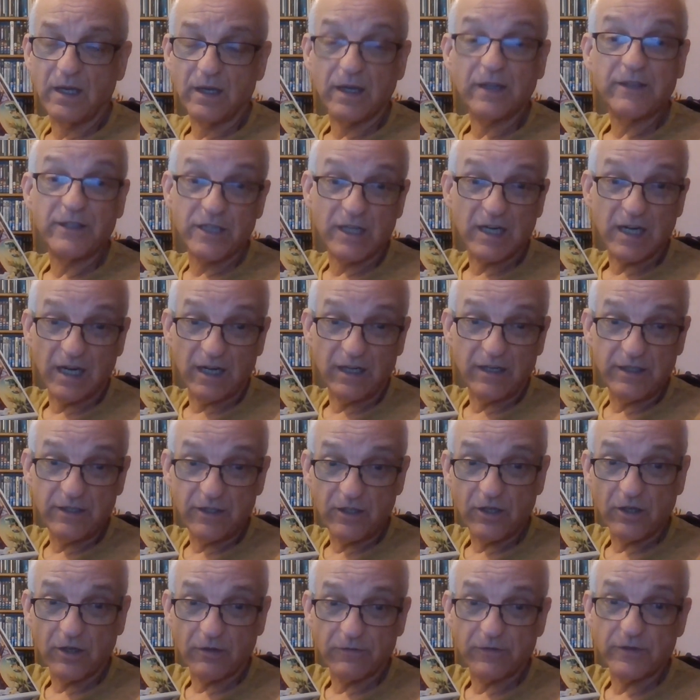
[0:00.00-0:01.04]
I
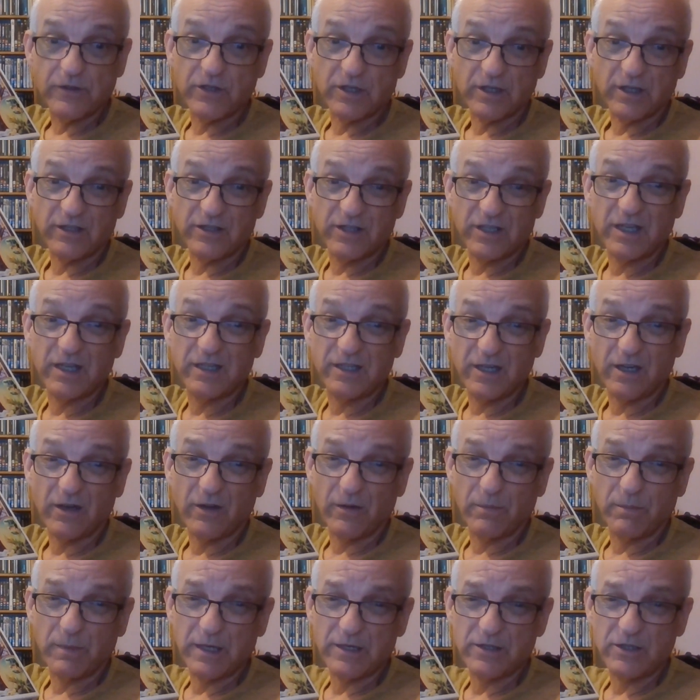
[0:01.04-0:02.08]
declined the offers and I sent
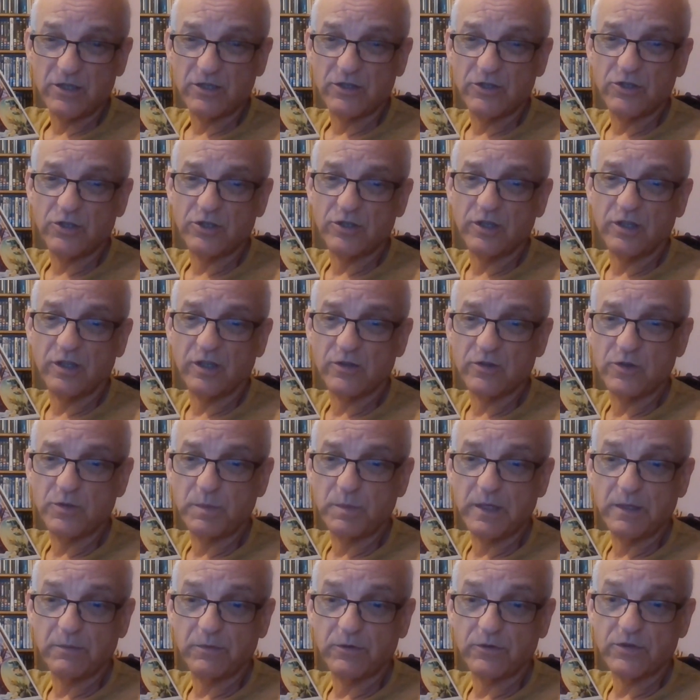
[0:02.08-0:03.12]
out a message to those
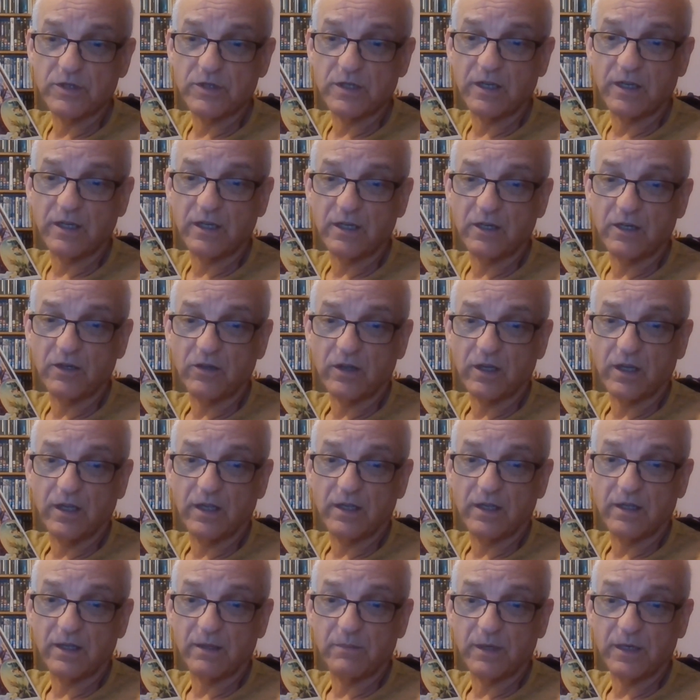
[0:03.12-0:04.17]
people saying, look,
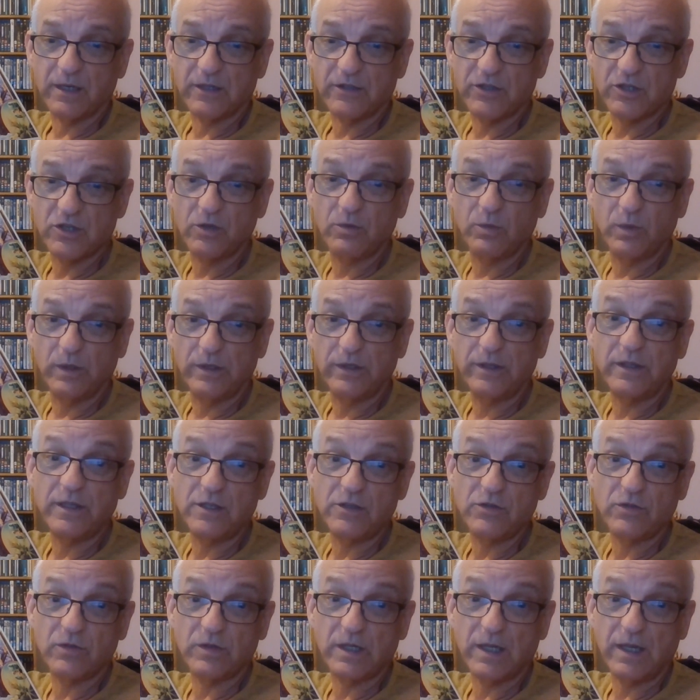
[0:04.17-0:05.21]
I sold one of
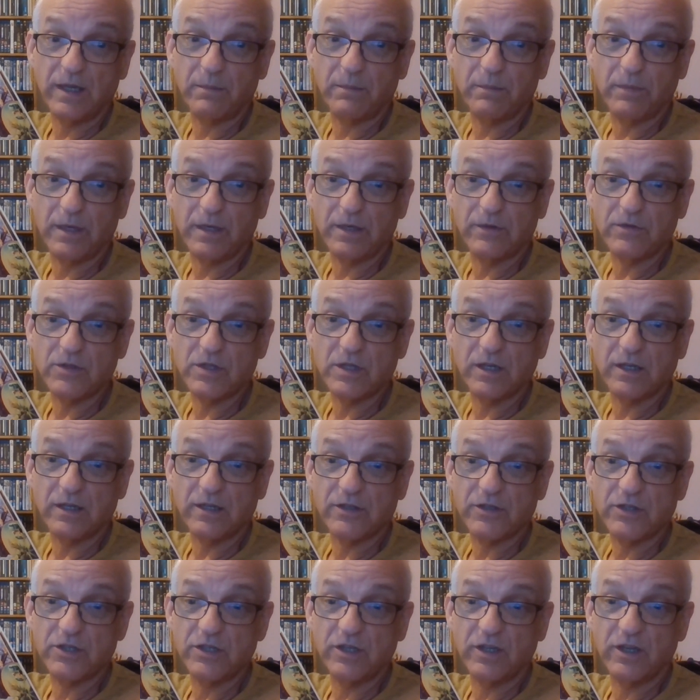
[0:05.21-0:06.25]
these for £10
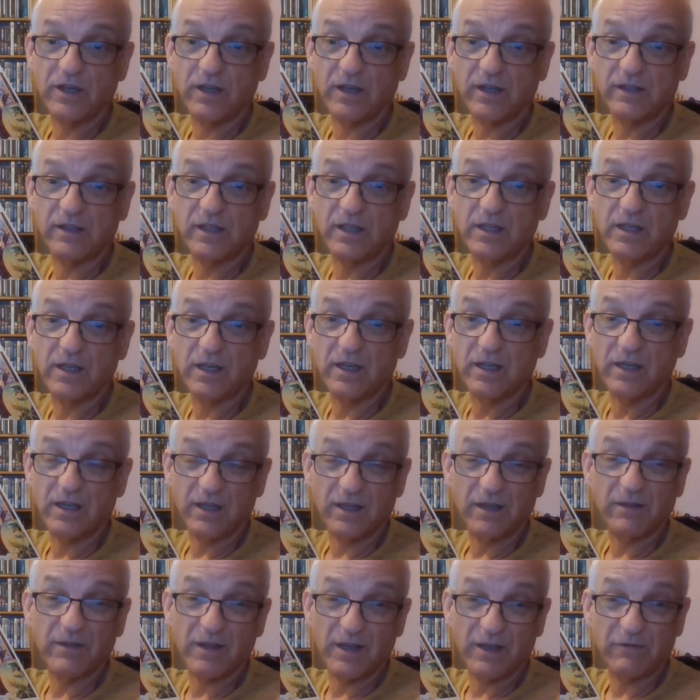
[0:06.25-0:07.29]
last year. I think
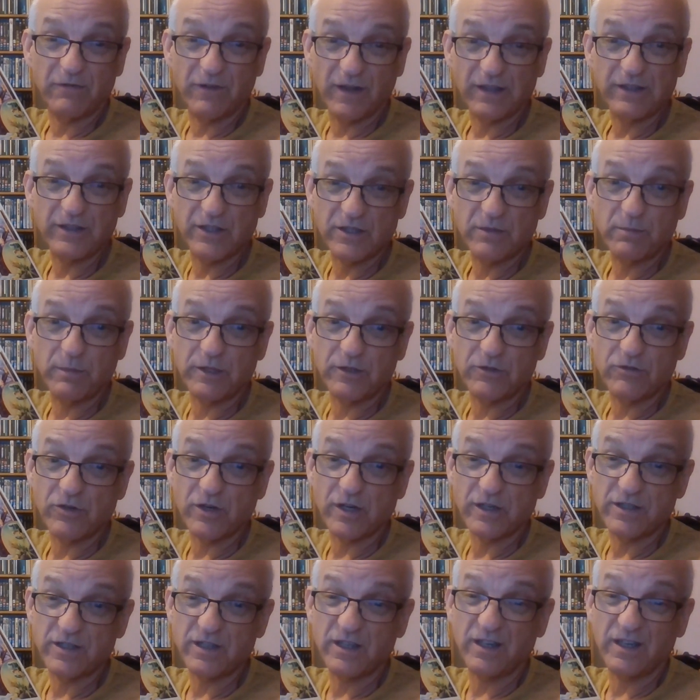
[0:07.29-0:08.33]
I've had some
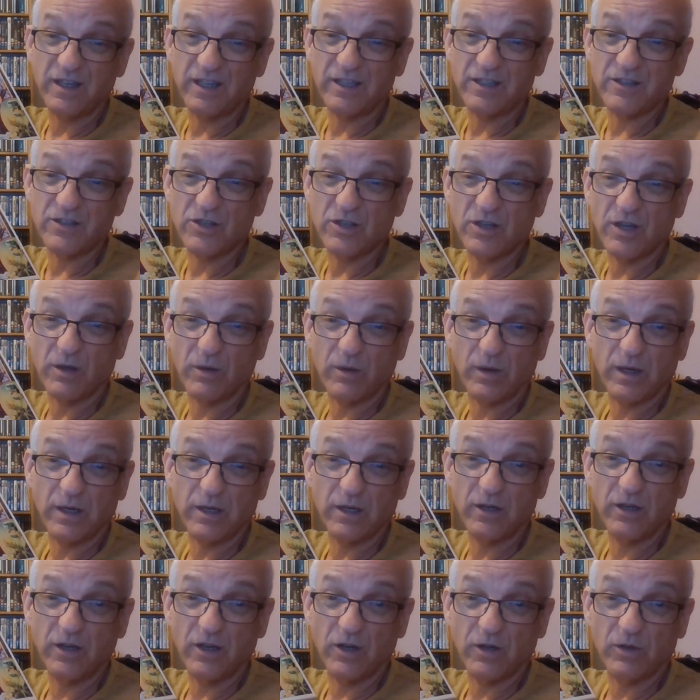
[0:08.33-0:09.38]
interest in it, so
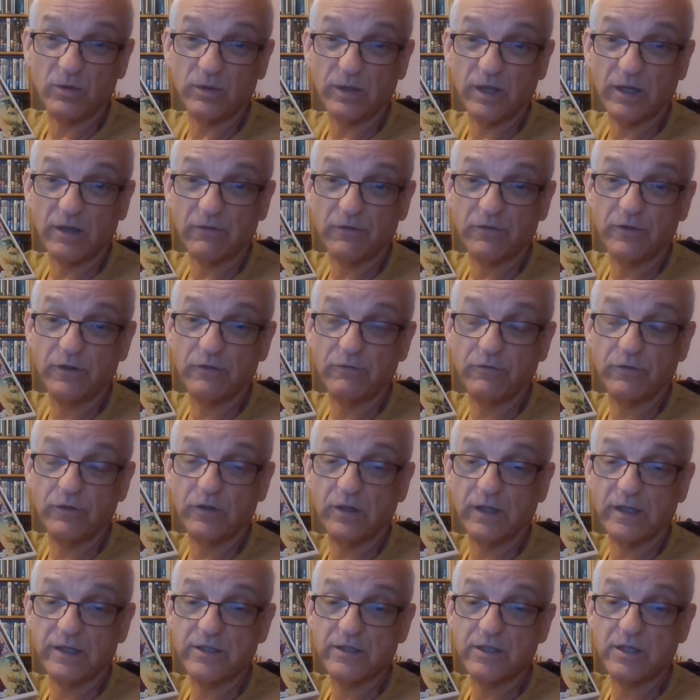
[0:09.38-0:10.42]
I'm going to hold that for the
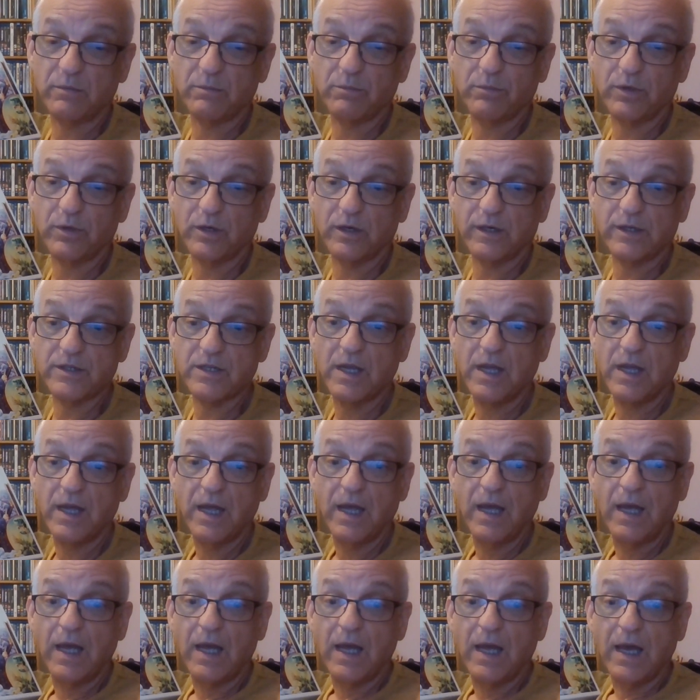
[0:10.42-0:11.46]
full asking price.
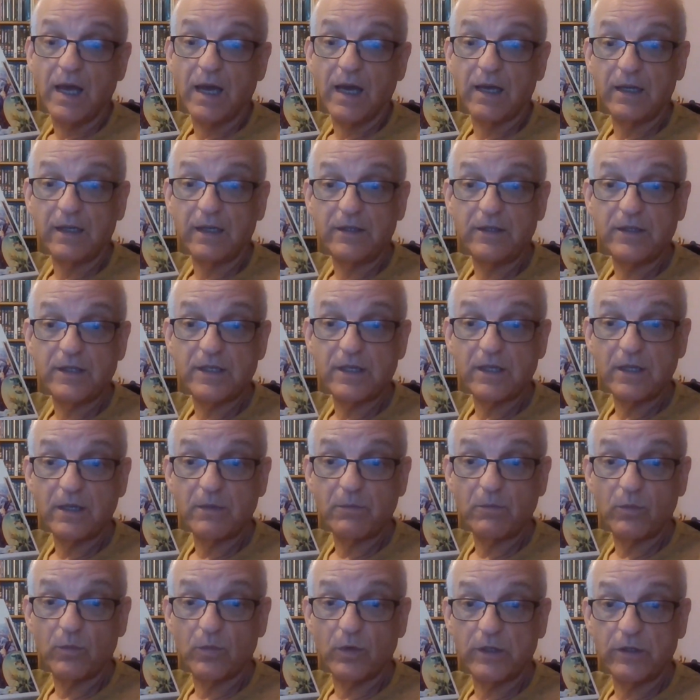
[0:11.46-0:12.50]
And
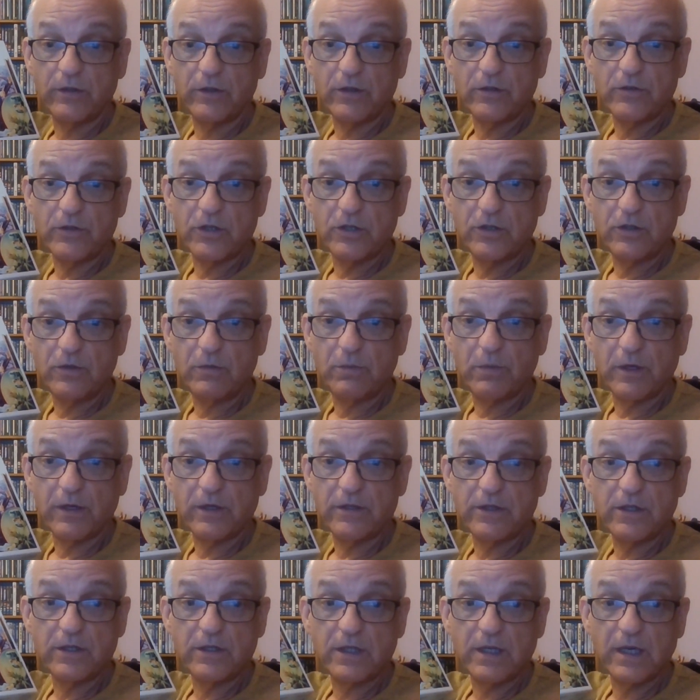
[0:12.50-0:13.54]
one of those two
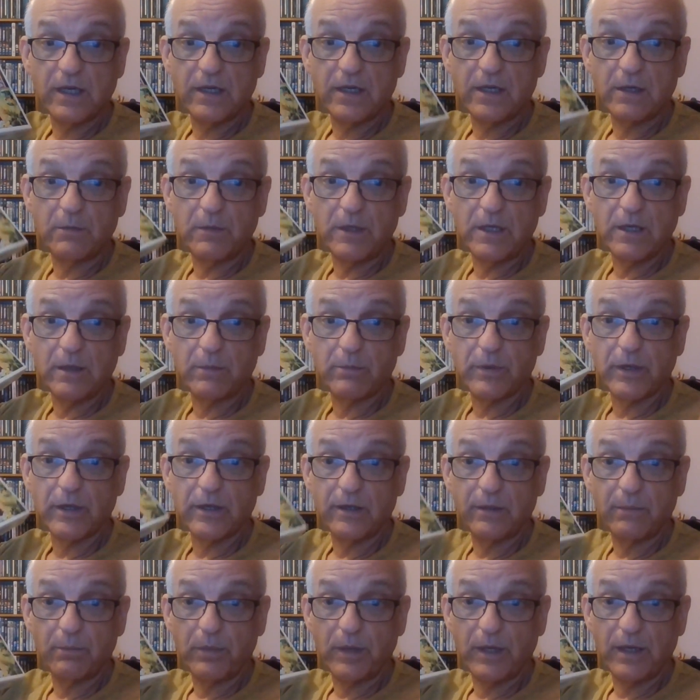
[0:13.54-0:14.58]
guys has taken me up
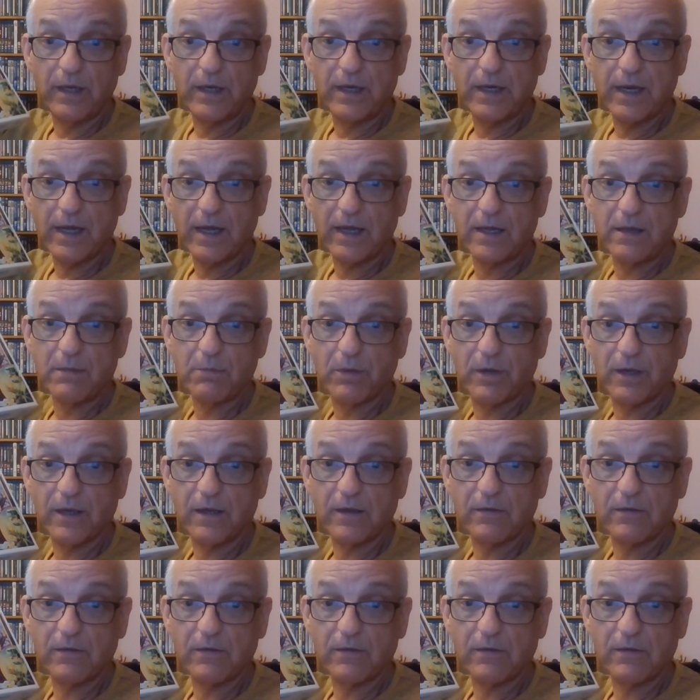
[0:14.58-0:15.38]
and paid £8